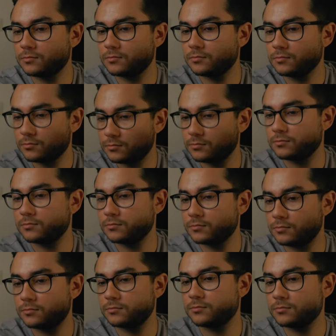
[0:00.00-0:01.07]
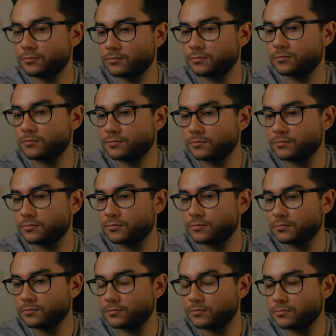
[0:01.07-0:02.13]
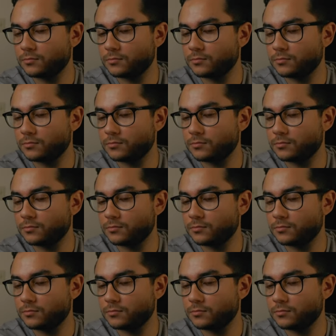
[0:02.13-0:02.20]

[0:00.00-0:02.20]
The person shown says nothing.